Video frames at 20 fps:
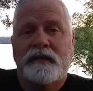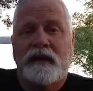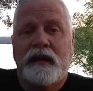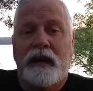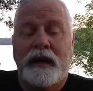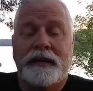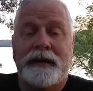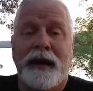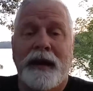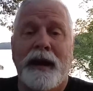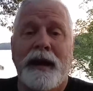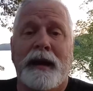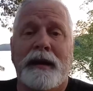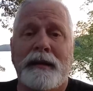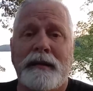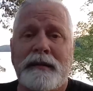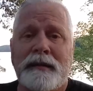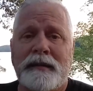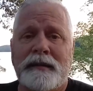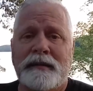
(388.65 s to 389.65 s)

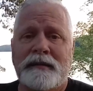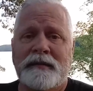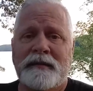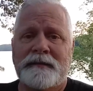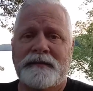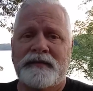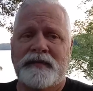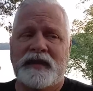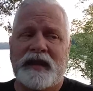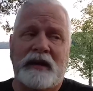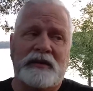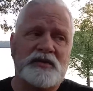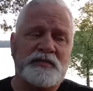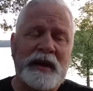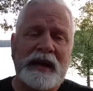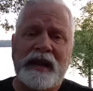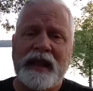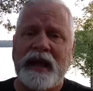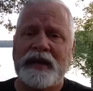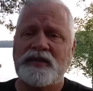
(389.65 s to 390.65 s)
HAYAH. That was
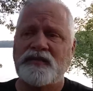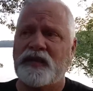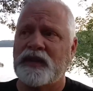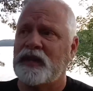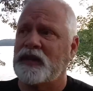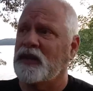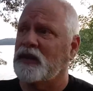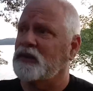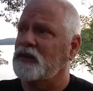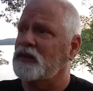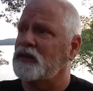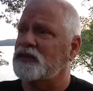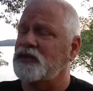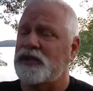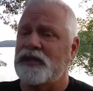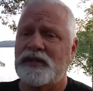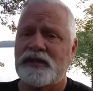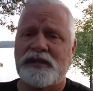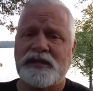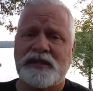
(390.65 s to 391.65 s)
my last video. Look,
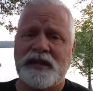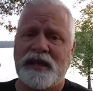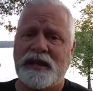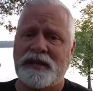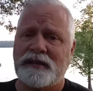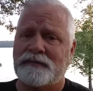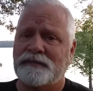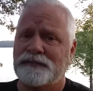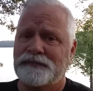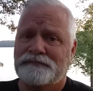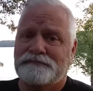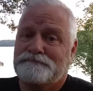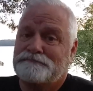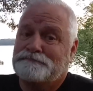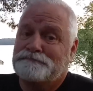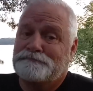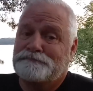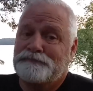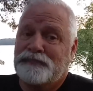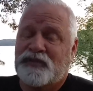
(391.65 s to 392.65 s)
Jesus said
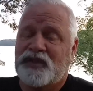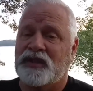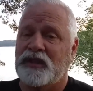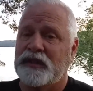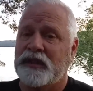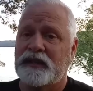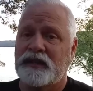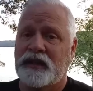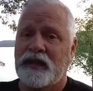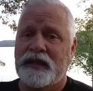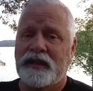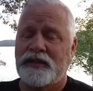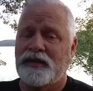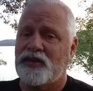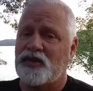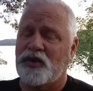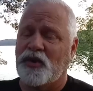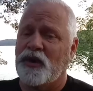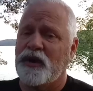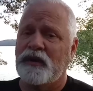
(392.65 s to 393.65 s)
in the
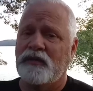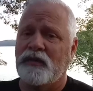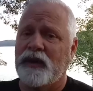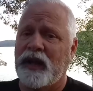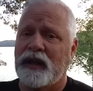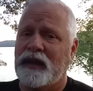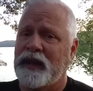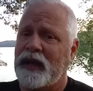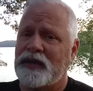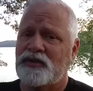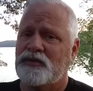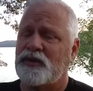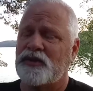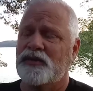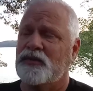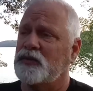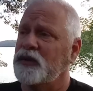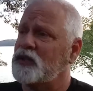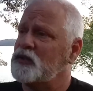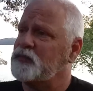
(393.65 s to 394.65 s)
story of Lazarus
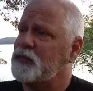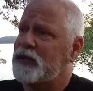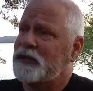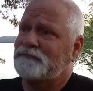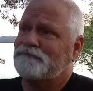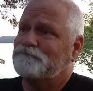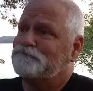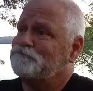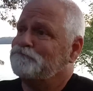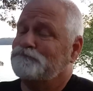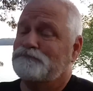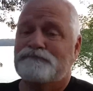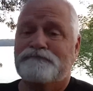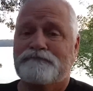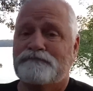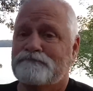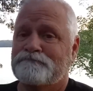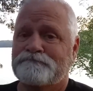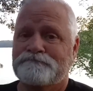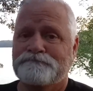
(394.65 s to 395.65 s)
and the rich man,
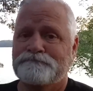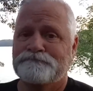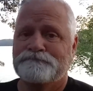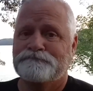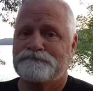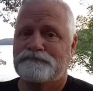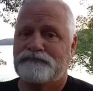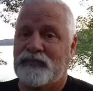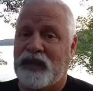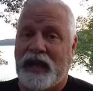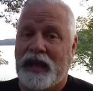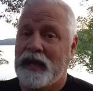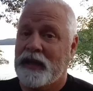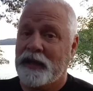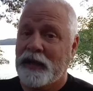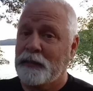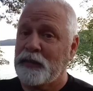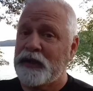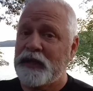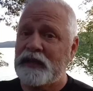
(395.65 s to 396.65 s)
they ain't
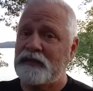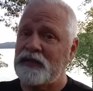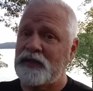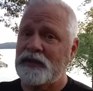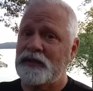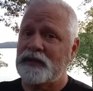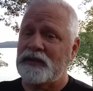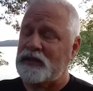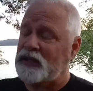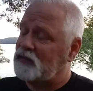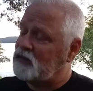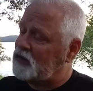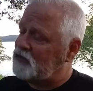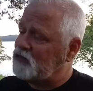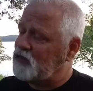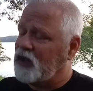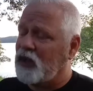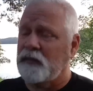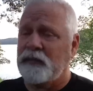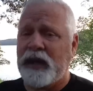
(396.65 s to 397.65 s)
going to believe you, even if
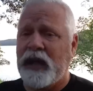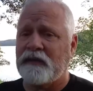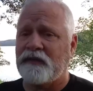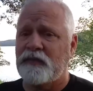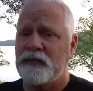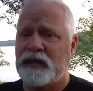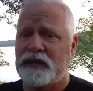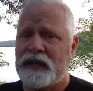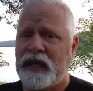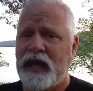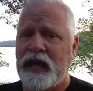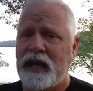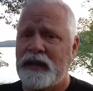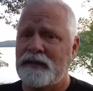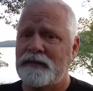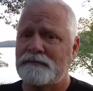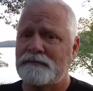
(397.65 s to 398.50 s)
you come back from the dead.